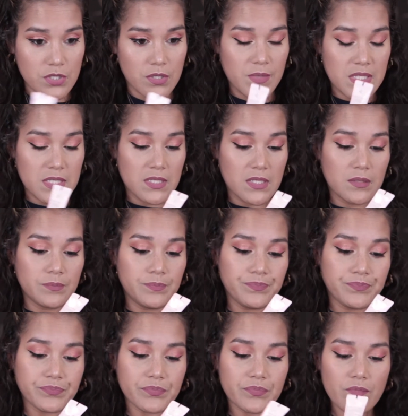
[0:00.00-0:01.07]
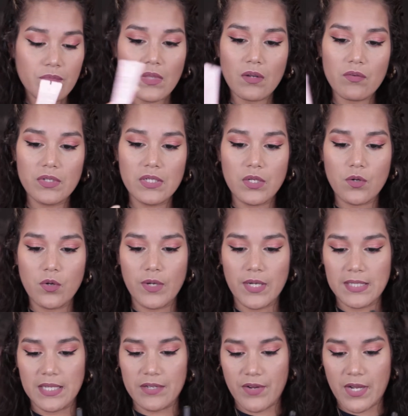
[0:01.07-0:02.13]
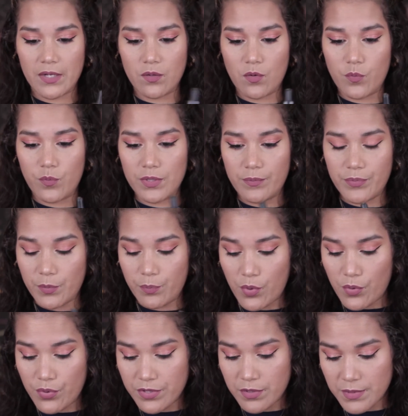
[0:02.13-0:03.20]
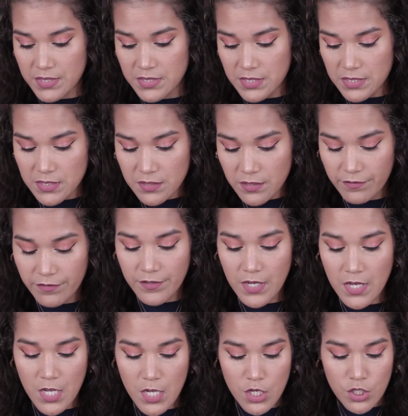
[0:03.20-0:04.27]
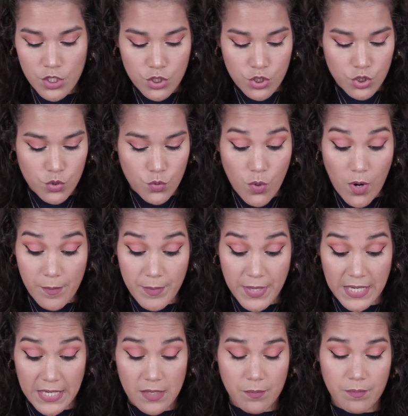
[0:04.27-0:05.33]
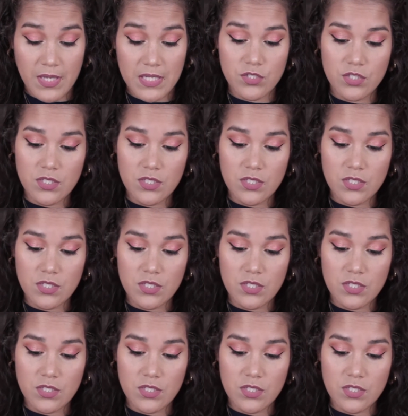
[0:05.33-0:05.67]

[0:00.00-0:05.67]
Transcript: Let me see really quickly if I can open up the both of them, because this stuff, oh, I'm making a mess.